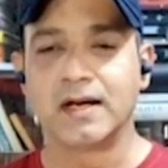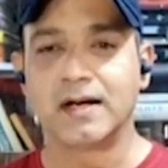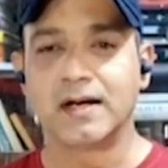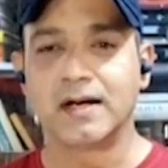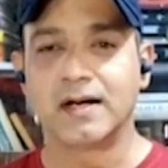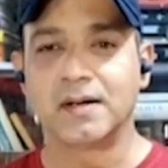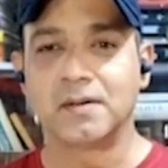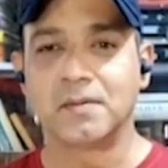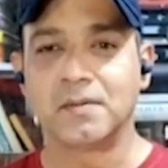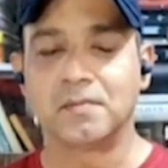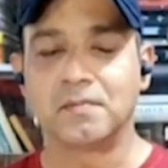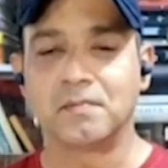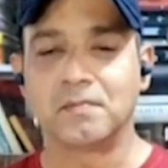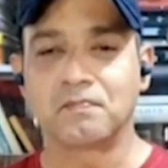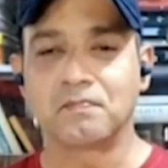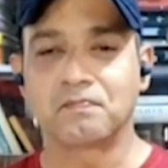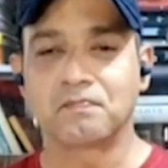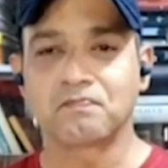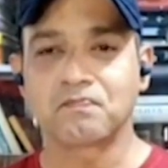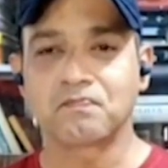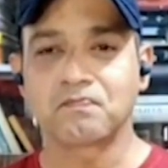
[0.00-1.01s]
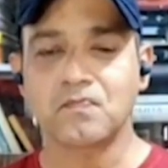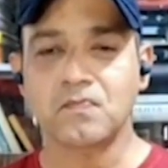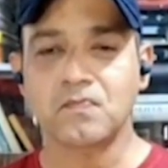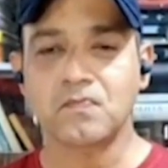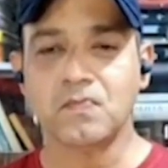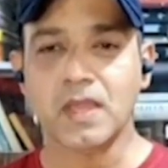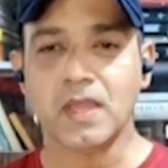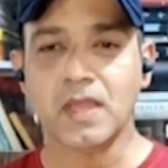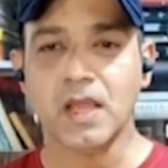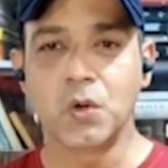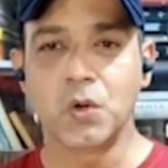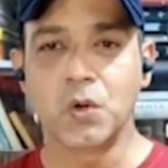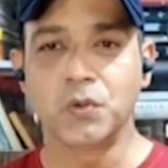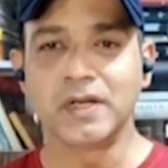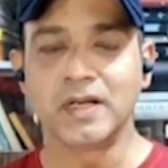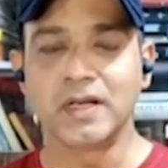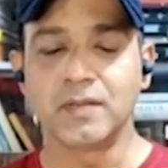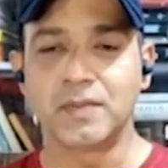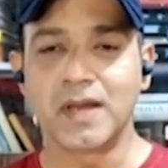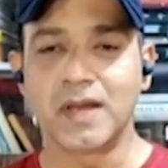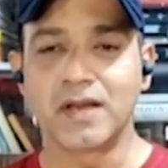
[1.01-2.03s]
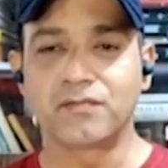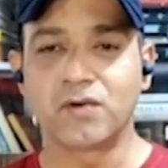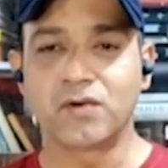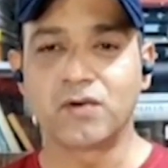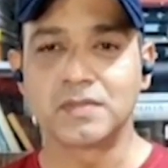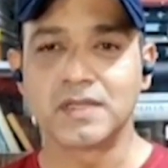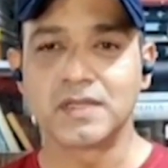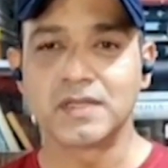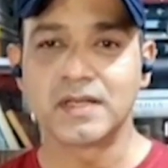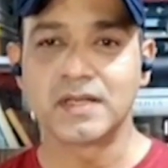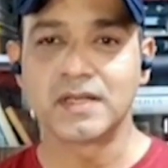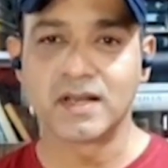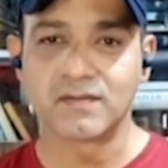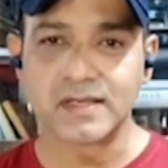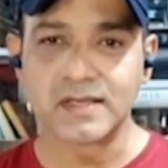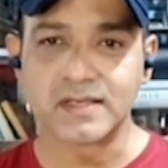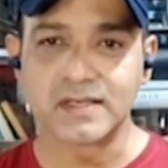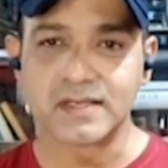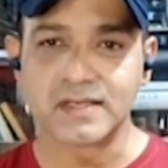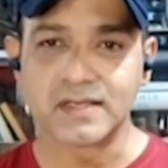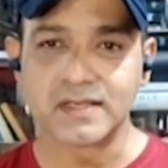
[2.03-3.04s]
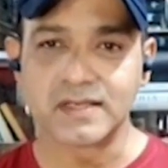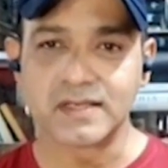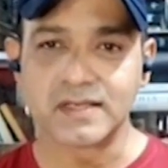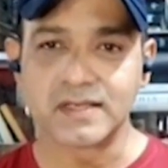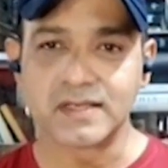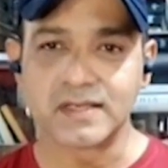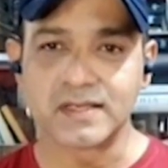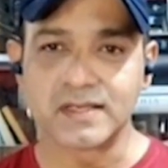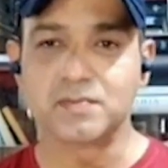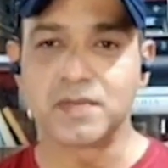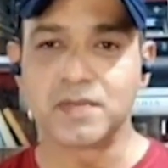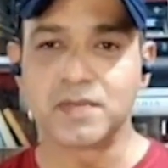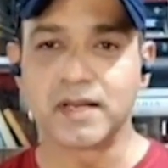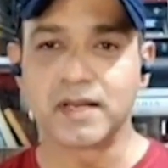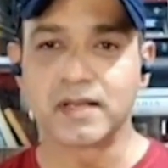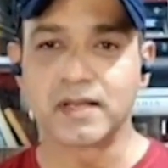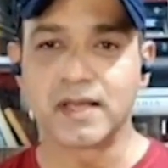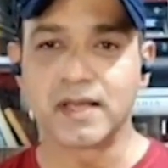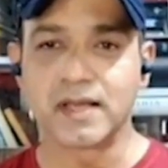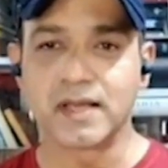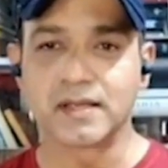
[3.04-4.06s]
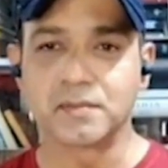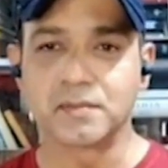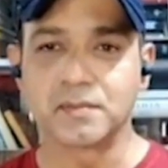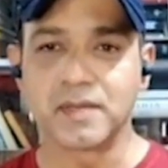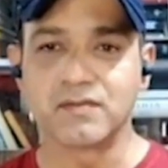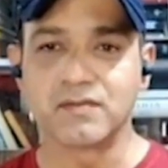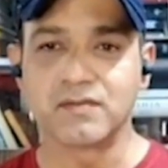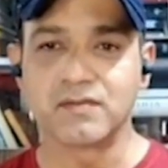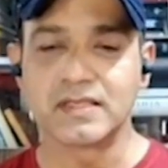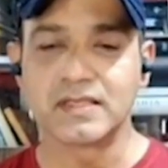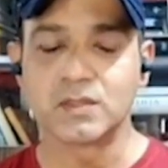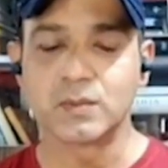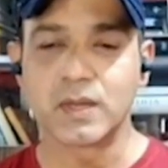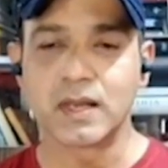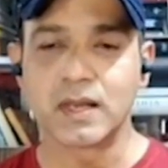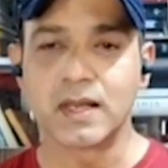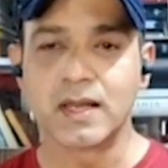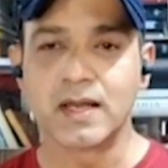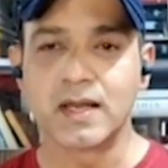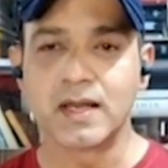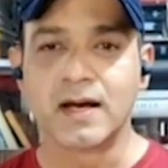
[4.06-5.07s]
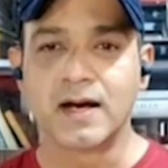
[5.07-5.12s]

OTT platforms, and Netflix is spearheading that in many ways as well.